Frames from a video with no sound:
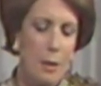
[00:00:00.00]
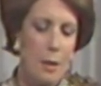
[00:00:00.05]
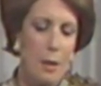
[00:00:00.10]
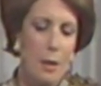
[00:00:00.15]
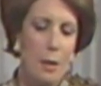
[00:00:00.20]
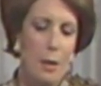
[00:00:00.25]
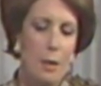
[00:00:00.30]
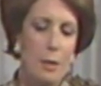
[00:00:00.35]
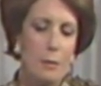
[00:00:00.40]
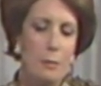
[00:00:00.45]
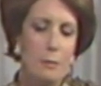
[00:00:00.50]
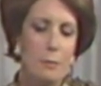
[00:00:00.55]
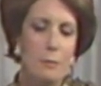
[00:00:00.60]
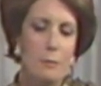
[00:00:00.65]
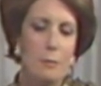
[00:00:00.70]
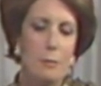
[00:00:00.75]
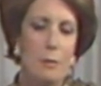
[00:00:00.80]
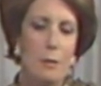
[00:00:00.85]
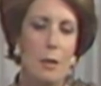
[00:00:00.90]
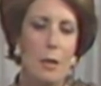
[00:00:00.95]
And
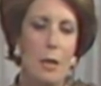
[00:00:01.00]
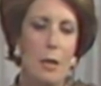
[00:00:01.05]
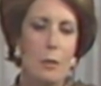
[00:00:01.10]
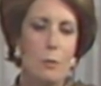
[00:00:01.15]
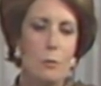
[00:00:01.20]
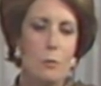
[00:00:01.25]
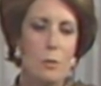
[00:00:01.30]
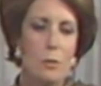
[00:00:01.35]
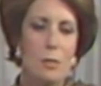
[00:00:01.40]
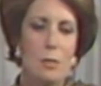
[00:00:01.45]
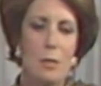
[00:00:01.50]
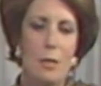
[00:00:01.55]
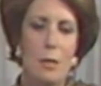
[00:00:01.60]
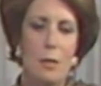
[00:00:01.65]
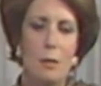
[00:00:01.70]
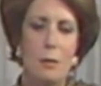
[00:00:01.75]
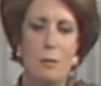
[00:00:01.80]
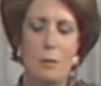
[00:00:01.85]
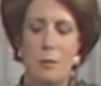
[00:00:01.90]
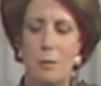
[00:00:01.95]
I was
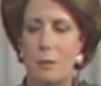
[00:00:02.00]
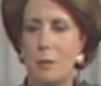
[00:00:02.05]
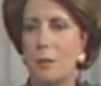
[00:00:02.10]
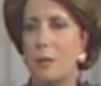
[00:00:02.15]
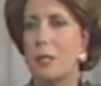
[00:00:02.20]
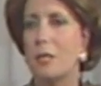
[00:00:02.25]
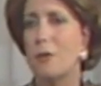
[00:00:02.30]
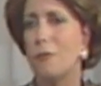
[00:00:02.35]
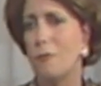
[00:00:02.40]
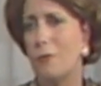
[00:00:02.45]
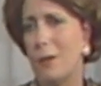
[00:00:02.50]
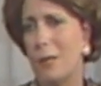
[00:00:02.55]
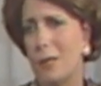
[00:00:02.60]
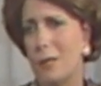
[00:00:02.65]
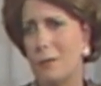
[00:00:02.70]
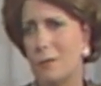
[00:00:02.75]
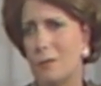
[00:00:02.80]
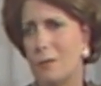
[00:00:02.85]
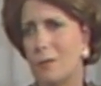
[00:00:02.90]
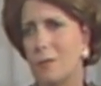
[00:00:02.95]
there in a
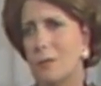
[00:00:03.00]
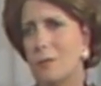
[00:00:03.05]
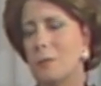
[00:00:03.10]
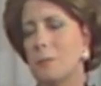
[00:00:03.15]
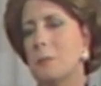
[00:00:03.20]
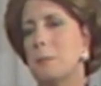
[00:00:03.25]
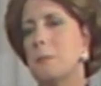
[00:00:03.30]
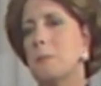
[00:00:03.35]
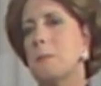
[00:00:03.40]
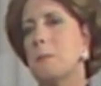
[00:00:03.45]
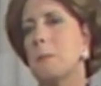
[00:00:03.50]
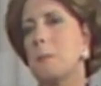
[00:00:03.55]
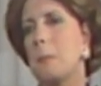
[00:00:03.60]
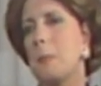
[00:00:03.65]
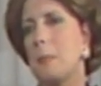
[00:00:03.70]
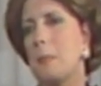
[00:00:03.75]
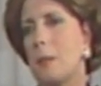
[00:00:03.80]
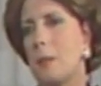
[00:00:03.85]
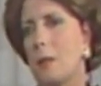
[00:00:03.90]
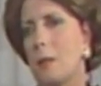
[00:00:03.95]
flat.
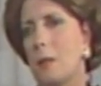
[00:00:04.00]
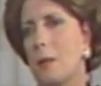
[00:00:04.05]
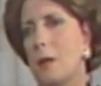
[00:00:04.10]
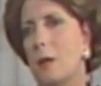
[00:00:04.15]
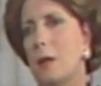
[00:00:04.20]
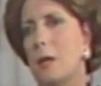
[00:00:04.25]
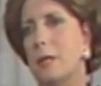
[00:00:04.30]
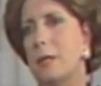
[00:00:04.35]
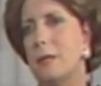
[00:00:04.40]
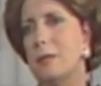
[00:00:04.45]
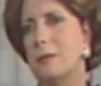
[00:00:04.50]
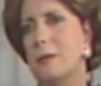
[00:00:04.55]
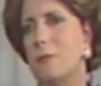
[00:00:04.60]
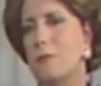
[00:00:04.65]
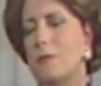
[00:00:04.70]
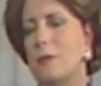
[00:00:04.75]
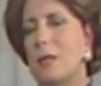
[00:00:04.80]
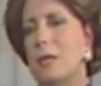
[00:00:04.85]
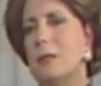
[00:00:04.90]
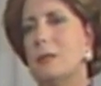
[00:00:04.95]
I rent a
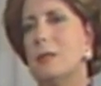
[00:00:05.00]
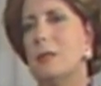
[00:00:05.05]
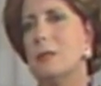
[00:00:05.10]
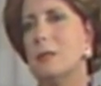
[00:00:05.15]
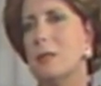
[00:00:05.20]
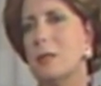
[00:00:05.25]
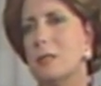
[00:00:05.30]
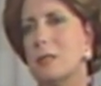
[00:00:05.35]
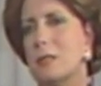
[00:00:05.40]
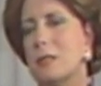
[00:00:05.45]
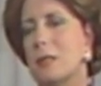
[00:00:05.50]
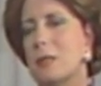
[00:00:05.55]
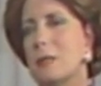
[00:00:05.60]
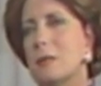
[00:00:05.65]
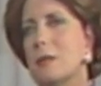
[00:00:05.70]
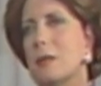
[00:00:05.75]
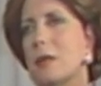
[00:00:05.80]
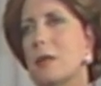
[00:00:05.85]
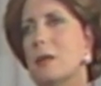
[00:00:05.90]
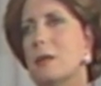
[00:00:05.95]
flat and I
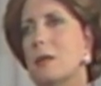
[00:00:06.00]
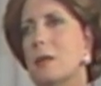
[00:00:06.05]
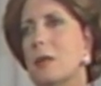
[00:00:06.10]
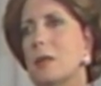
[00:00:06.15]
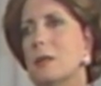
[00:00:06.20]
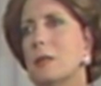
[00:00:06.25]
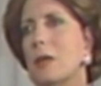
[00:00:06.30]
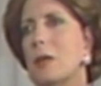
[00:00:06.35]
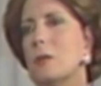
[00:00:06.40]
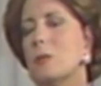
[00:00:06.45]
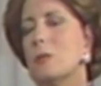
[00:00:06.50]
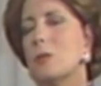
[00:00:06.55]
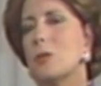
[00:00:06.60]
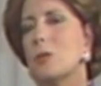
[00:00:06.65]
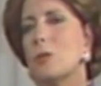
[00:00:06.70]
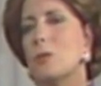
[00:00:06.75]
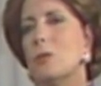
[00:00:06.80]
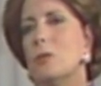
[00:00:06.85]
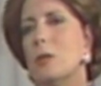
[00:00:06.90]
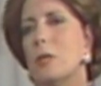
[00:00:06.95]
stayed there, and I was
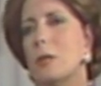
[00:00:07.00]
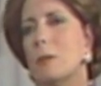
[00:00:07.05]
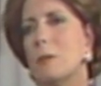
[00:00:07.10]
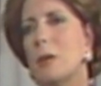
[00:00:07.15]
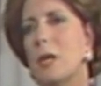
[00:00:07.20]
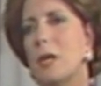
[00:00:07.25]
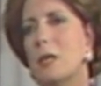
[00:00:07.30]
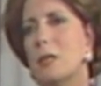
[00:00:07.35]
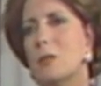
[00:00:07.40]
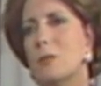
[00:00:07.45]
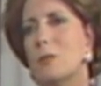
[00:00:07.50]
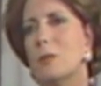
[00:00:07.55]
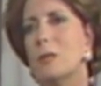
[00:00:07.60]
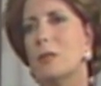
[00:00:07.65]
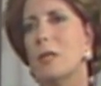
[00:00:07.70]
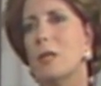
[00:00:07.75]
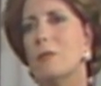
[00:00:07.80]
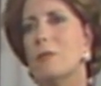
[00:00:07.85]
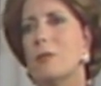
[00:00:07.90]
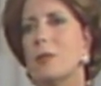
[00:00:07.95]
calling my
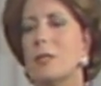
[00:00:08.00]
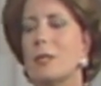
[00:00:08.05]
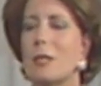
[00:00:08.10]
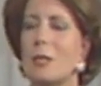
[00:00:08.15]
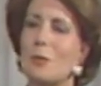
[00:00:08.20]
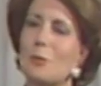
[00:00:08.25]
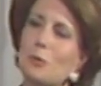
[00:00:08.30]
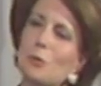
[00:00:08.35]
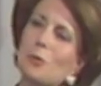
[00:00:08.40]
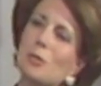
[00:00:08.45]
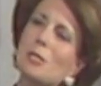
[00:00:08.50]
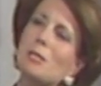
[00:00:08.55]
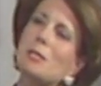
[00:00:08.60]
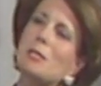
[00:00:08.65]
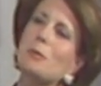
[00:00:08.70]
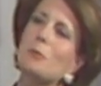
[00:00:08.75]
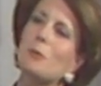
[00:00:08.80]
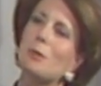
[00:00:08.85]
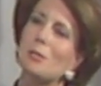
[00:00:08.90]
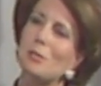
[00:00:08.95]
husband every day to
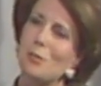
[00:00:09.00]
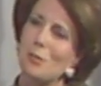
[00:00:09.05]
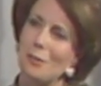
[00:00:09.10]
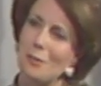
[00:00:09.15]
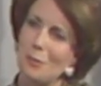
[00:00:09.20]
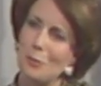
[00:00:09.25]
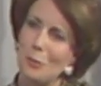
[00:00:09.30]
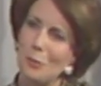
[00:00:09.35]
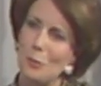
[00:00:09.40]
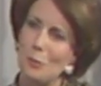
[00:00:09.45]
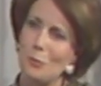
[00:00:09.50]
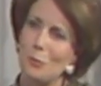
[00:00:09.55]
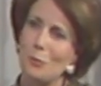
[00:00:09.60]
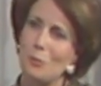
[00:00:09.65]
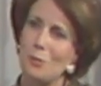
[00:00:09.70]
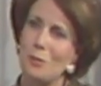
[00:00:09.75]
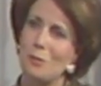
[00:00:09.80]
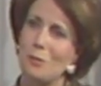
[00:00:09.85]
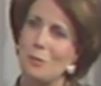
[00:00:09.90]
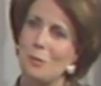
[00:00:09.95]
see what's the
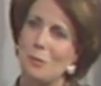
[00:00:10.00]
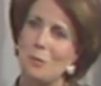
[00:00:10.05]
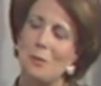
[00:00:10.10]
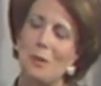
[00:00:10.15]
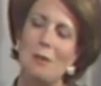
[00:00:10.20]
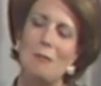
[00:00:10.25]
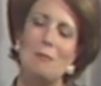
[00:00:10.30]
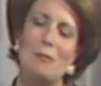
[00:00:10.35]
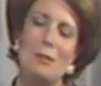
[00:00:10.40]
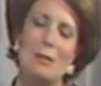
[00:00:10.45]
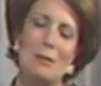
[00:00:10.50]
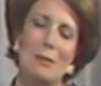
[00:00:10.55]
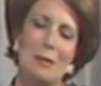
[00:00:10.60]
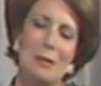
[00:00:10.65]
news, you know, every day.